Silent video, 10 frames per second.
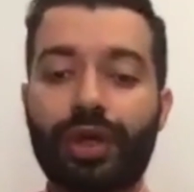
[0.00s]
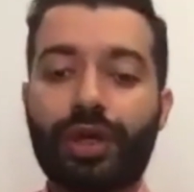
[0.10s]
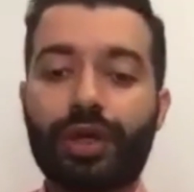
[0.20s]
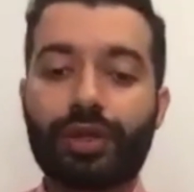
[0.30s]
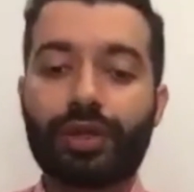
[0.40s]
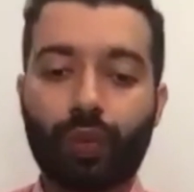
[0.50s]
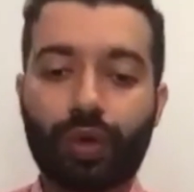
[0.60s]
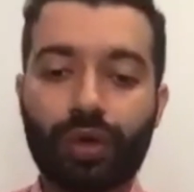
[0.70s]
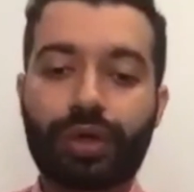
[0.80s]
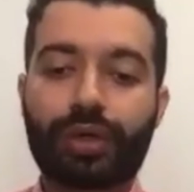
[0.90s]
the
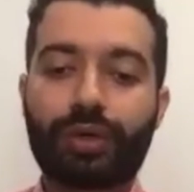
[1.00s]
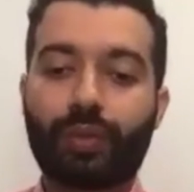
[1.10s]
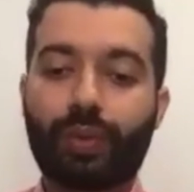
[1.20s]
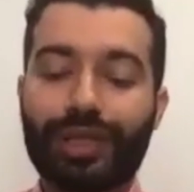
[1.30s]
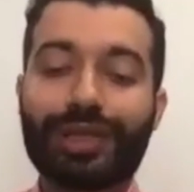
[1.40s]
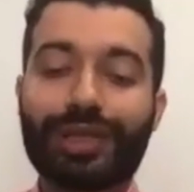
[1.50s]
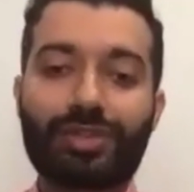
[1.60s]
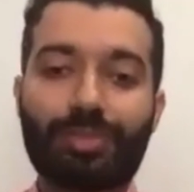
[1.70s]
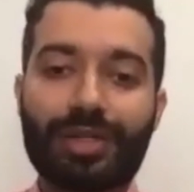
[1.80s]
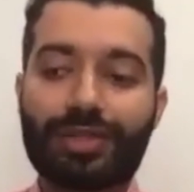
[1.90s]
work within this
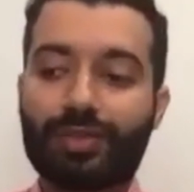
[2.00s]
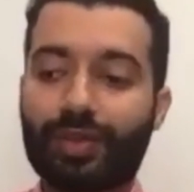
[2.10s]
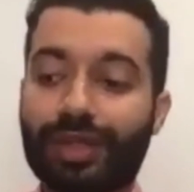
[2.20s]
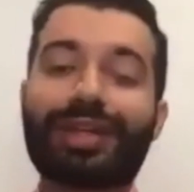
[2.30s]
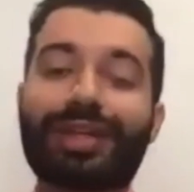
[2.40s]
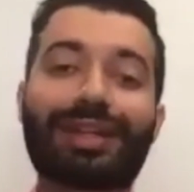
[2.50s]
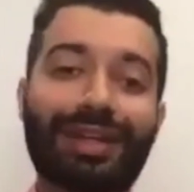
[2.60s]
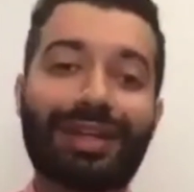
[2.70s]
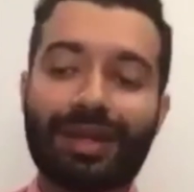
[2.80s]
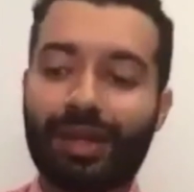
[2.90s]
space, within
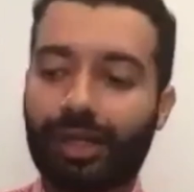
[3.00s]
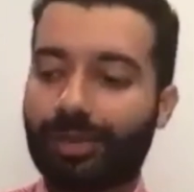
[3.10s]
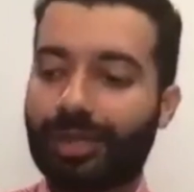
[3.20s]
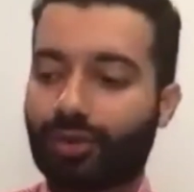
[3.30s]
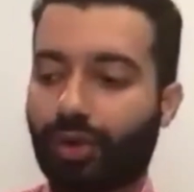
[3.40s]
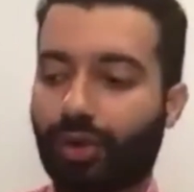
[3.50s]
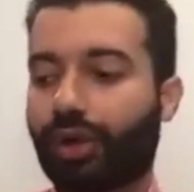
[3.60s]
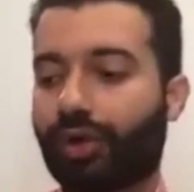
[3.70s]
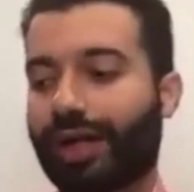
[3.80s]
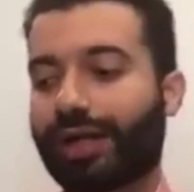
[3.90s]
clinical NLP, is going
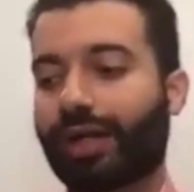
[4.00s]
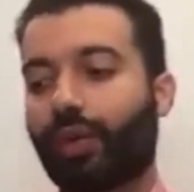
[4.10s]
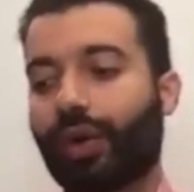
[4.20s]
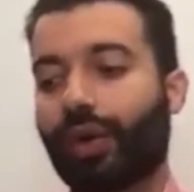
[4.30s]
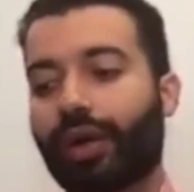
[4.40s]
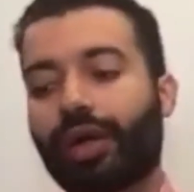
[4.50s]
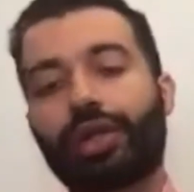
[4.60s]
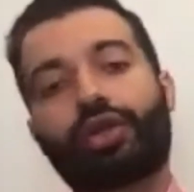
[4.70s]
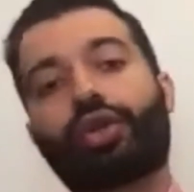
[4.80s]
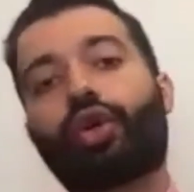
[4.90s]
on right now, where
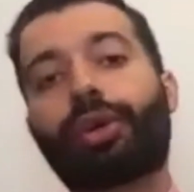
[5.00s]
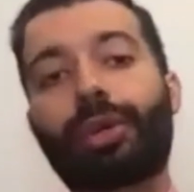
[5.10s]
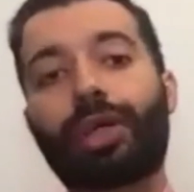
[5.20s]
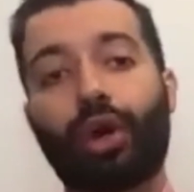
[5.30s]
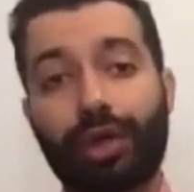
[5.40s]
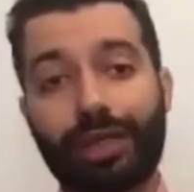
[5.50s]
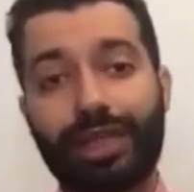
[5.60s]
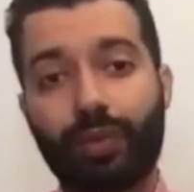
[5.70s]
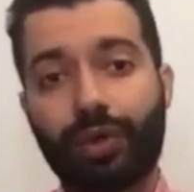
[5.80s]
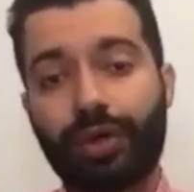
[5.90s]
you're going beyond
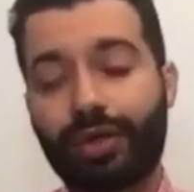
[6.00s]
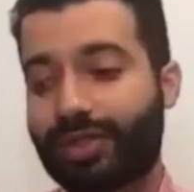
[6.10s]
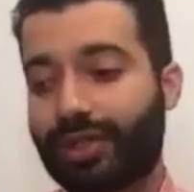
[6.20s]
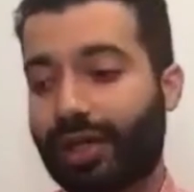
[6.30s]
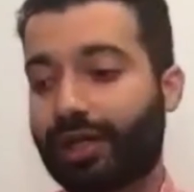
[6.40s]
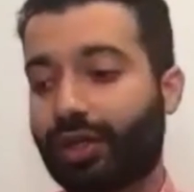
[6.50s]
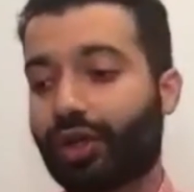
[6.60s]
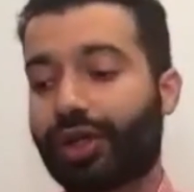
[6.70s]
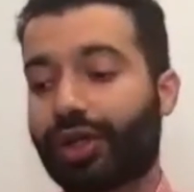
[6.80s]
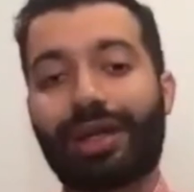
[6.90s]
keywords and you're
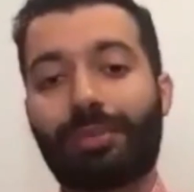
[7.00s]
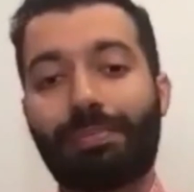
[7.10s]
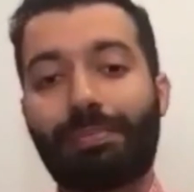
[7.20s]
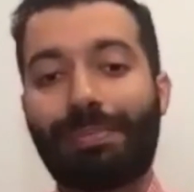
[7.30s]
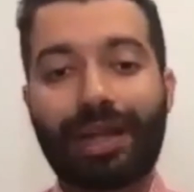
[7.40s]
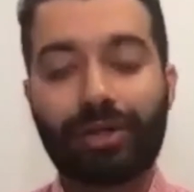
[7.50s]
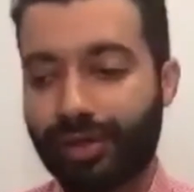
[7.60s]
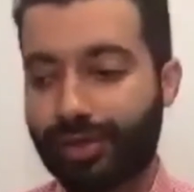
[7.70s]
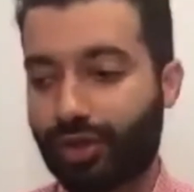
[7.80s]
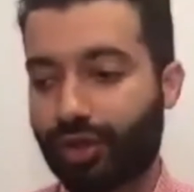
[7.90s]
looking at
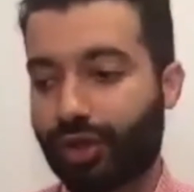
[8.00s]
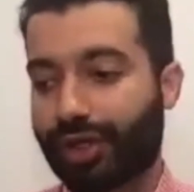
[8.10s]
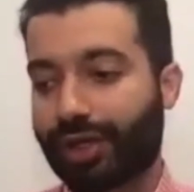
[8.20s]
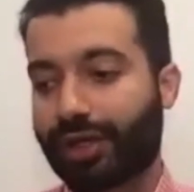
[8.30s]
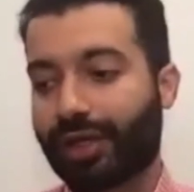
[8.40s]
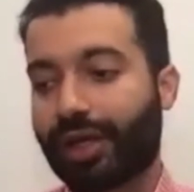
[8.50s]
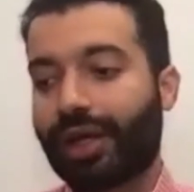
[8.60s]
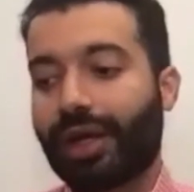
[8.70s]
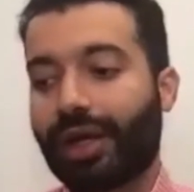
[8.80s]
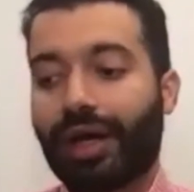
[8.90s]
patterns, you're looking at
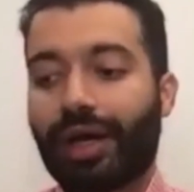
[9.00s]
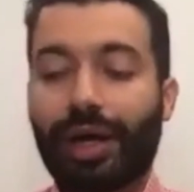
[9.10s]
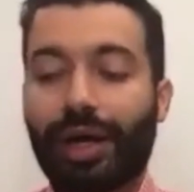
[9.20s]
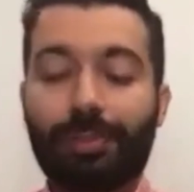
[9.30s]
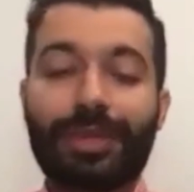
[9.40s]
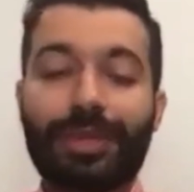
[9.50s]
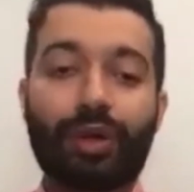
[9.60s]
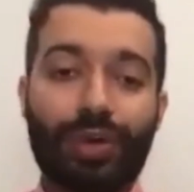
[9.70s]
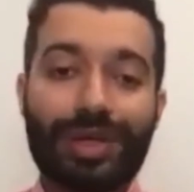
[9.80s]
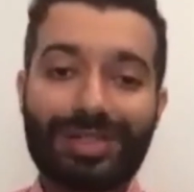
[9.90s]

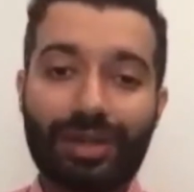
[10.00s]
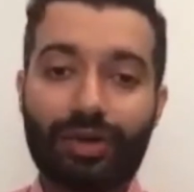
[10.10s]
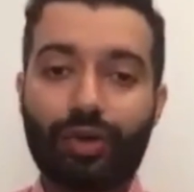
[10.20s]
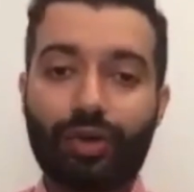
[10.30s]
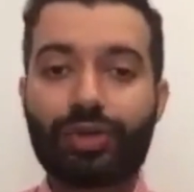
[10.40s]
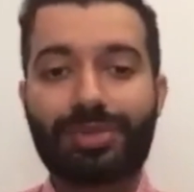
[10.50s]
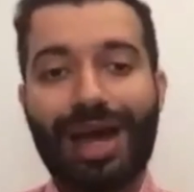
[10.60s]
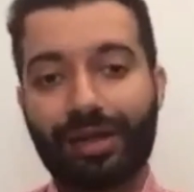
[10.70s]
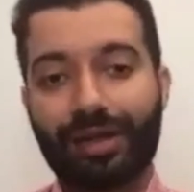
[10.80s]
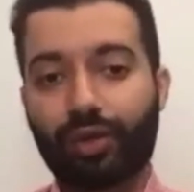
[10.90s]
linguistic rules,
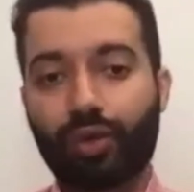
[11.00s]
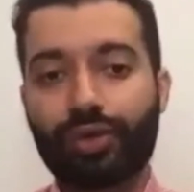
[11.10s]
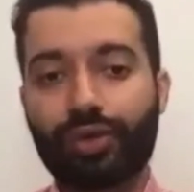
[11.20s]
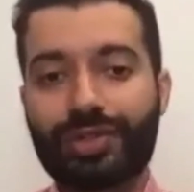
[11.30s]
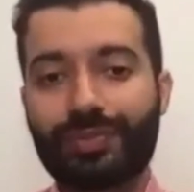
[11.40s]
semantic rules,